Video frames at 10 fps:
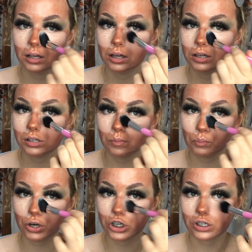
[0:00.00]
Some
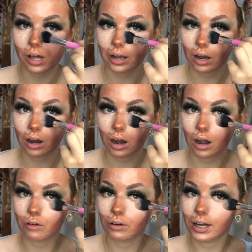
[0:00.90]
brushes like are
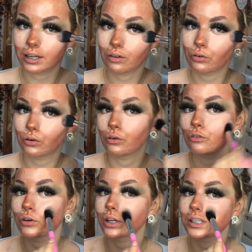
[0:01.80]
really difficult for
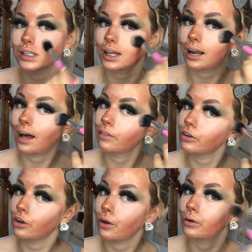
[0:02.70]
concealer and they
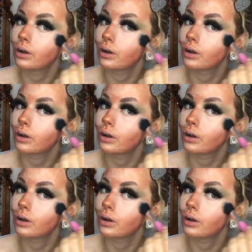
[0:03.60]
don't.